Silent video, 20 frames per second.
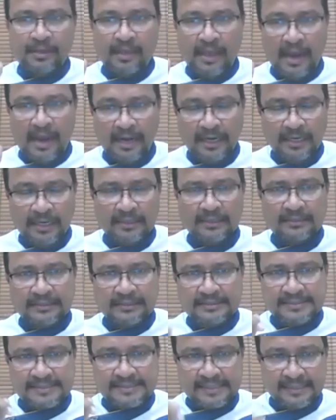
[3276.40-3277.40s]
and
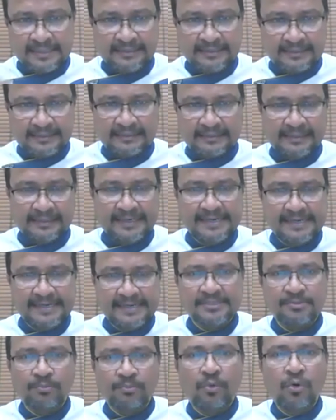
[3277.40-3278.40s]
the center
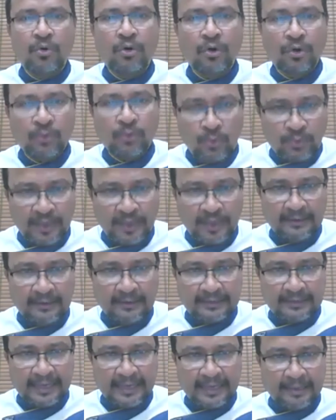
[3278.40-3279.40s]
needs more cooking
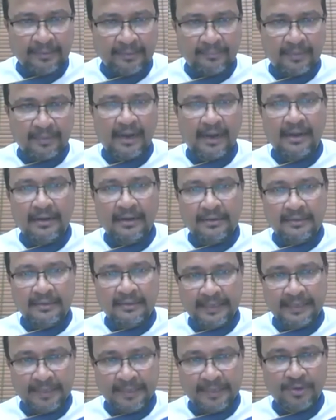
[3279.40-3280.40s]
time and
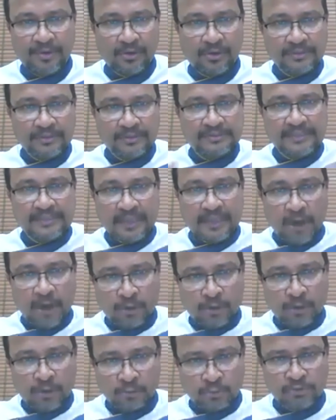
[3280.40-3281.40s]
heat because the
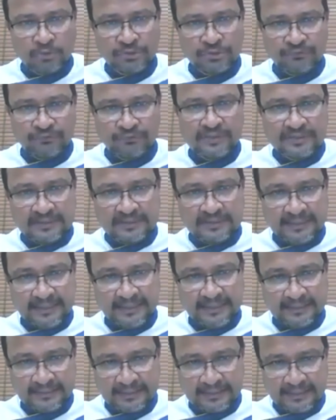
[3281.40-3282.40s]
outer cooks first the
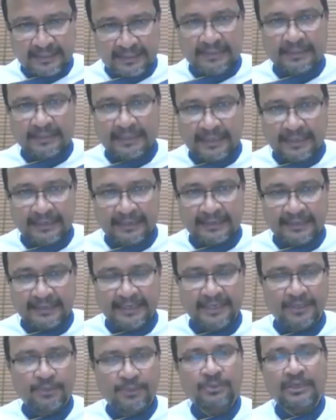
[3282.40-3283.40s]
heat entering
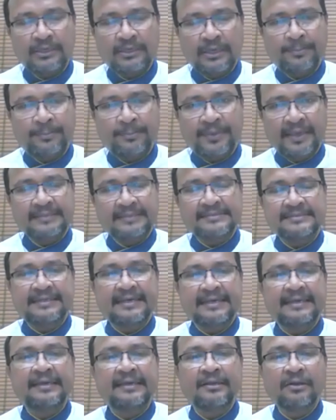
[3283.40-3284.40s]
into the cupcakes
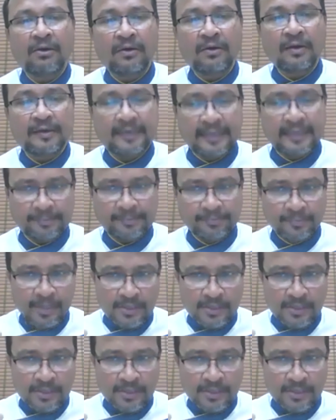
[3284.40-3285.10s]
taking longer time